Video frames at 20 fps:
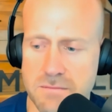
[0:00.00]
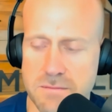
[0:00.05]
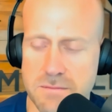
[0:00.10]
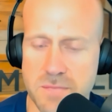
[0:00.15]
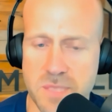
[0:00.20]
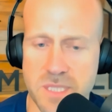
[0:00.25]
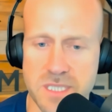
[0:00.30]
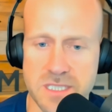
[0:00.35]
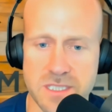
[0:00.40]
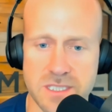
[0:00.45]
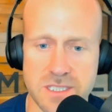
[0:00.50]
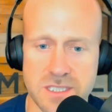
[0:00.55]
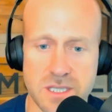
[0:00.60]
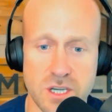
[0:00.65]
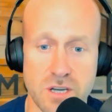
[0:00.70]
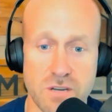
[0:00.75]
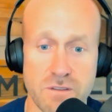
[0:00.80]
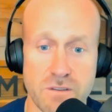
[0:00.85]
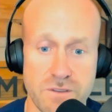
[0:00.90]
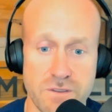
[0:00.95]
business
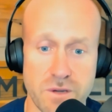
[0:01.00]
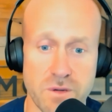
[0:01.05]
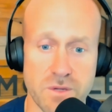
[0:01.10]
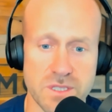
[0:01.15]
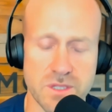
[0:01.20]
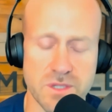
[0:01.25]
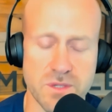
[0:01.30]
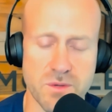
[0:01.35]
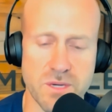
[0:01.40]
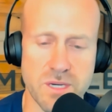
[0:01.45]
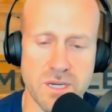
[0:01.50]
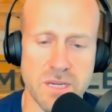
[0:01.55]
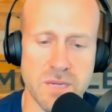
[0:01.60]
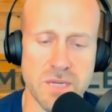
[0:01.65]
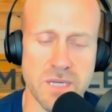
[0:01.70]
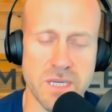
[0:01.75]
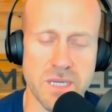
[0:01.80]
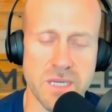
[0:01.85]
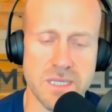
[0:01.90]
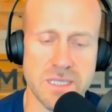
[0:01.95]
called Focus 3.
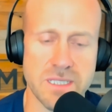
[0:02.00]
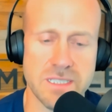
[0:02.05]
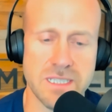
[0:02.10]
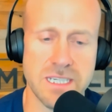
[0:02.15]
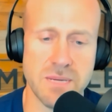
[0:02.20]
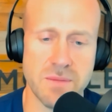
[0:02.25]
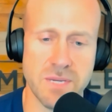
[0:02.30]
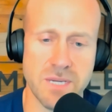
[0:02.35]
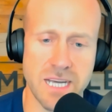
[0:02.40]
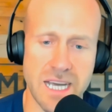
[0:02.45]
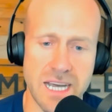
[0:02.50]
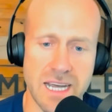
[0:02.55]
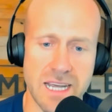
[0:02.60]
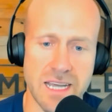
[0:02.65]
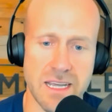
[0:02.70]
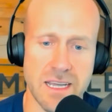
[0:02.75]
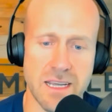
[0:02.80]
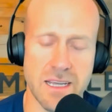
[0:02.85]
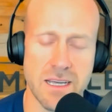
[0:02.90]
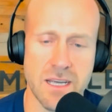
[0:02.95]
But Tim
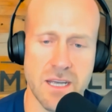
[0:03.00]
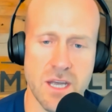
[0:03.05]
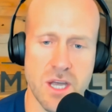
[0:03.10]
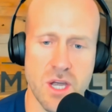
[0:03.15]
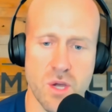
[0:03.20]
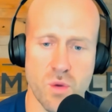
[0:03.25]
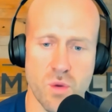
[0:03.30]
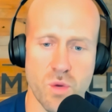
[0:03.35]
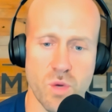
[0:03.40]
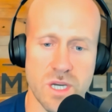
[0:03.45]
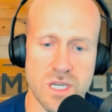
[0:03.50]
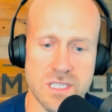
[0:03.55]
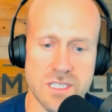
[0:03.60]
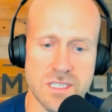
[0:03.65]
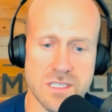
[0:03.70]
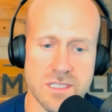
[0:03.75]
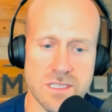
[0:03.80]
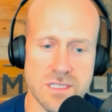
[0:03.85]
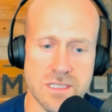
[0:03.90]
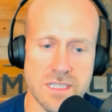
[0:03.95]
Kite
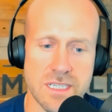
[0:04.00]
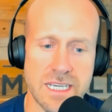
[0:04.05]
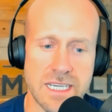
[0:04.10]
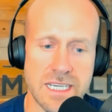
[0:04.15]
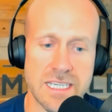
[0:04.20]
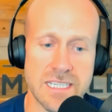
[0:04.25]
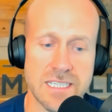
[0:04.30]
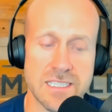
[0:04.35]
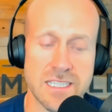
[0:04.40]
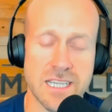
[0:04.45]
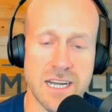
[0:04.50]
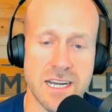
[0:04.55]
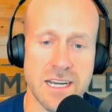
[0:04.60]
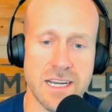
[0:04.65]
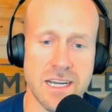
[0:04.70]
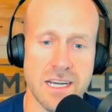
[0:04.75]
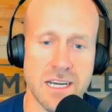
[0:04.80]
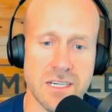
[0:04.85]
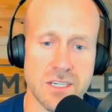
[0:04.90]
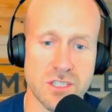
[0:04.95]
he
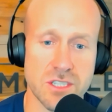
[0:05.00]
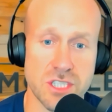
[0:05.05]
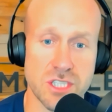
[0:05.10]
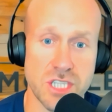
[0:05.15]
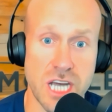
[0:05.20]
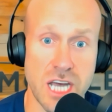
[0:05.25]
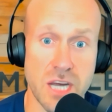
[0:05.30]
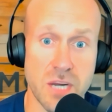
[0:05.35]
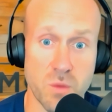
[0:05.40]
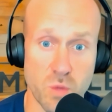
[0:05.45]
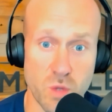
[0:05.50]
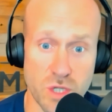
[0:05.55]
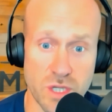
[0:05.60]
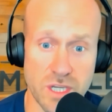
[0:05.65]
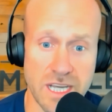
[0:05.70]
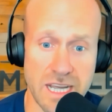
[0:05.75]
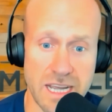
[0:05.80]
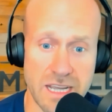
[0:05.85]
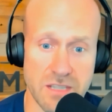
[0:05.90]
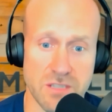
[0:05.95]
studied under John
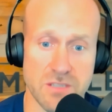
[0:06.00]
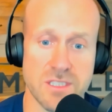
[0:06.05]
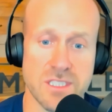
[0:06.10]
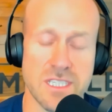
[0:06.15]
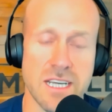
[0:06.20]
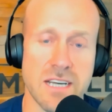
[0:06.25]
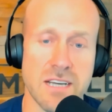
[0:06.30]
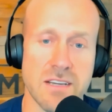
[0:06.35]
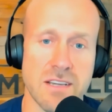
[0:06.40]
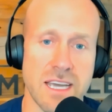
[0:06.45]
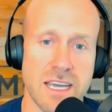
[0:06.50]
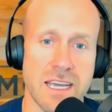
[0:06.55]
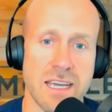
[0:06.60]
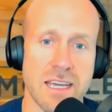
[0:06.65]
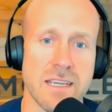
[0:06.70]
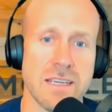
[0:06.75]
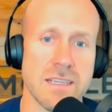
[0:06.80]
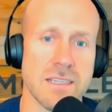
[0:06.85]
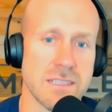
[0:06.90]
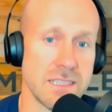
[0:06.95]
Wooden at
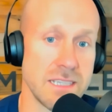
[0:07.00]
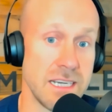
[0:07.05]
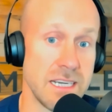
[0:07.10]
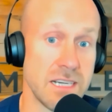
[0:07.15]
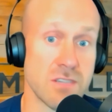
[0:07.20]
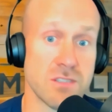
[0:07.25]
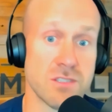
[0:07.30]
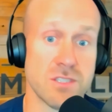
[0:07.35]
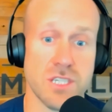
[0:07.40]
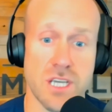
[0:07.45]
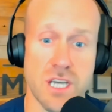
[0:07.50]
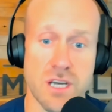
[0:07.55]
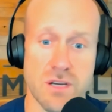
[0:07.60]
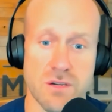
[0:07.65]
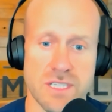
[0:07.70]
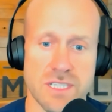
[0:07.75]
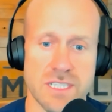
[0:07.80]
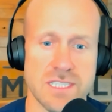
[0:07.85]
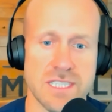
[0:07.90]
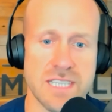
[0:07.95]
UCLA years
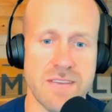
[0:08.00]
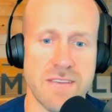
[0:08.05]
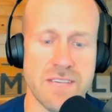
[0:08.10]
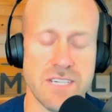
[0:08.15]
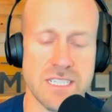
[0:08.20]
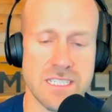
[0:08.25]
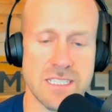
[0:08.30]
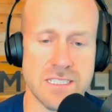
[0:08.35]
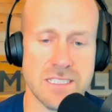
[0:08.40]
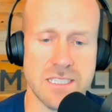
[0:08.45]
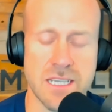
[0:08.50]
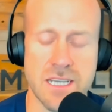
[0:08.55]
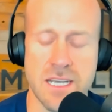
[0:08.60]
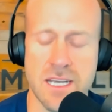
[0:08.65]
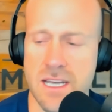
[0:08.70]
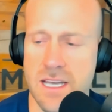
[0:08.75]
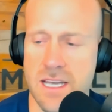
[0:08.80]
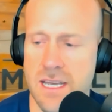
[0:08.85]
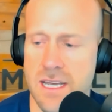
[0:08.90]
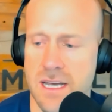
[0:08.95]
ago in the 70s.
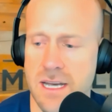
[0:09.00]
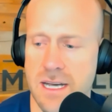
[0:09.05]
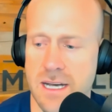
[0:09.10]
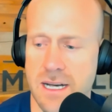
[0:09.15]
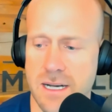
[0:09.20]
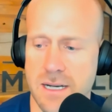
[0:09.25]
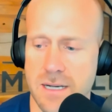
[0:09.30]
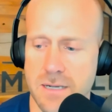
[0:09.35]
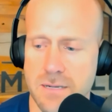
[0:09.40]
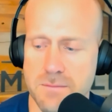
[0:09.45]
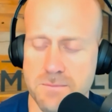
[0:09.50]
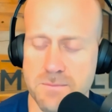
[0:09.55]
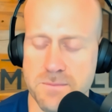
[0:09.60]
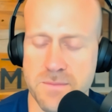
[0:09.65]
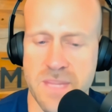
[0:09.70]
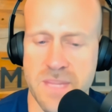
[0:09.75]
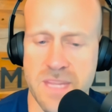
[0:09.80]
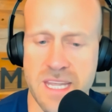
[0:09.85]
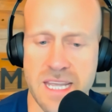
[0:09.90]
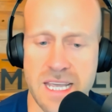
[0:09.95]
And
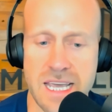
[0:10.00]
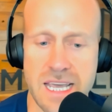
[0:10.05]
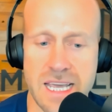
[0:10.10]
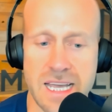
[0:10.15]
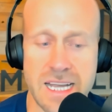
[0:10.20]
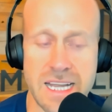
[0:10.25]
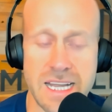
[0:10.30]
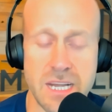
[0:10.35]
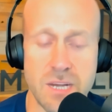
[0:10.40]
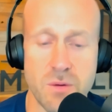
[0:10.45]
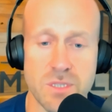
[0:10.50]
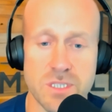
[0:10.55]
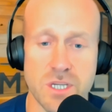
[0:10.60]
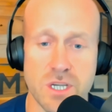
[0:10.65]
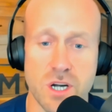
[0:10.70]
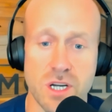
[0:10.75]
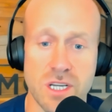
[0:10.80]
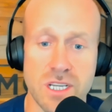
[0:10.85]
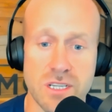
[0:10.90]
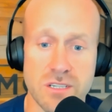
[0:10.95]
he was
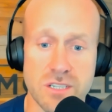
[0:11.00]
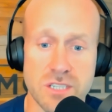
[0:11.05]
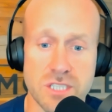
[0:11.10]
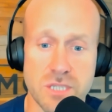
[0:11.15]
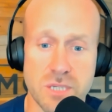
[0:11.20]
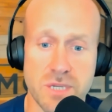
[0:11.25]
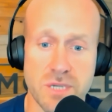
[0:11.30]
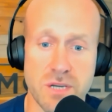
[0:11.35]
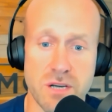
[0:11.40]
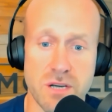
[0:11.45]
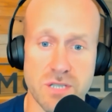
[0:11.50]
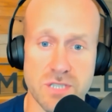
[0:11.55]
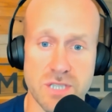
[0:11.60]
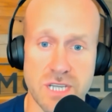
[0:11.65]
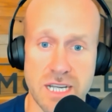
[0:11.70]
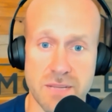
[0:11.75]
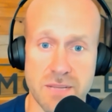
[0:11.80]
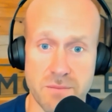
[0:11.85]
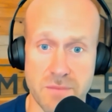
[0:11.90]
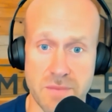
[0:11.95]
our leadership coach
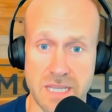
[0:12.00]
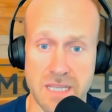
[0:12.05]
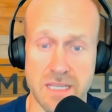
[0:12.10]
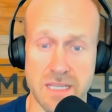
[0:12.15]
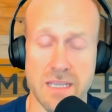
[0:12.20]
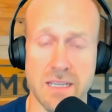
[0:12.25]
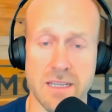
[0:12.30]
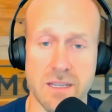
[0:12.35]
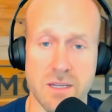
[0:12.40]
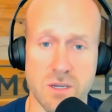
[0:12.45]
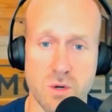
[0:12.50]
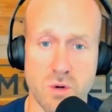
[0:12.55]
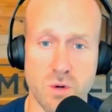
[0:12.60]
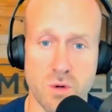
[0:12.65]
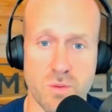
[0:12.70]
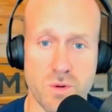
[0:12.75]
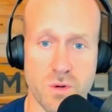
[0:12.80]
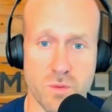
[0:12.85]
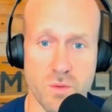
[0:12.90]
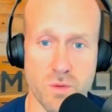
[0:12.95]
in the
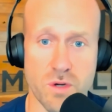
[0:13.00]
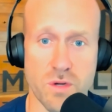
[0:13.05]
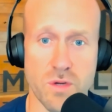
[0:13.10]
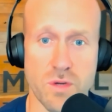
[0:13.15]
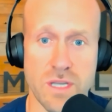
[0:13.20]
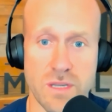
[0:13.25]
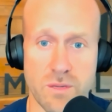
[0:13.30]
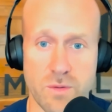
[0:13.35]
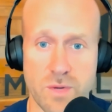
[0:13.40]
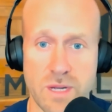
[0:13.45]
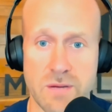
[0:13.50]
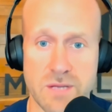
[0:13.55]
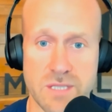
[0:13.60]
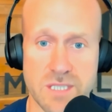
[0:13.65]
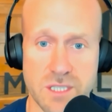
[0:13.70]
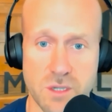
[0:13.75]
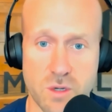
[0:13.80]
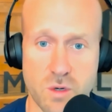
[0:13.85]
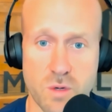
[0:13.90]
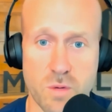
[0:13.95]
corporate world when I was
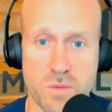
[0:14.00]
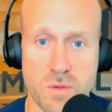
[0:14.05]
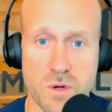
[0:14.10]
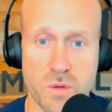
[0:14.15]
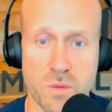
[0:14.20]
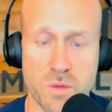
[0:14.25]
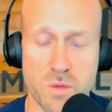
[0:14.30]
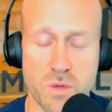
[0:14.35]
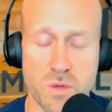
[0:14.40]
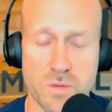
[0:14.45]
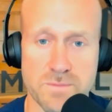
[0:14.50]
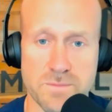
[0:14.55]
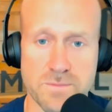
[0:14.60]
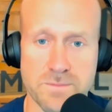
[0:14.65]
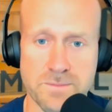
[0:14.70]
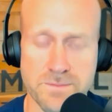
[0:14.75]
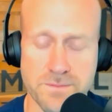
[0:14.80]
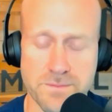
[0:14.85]
in the corporate world.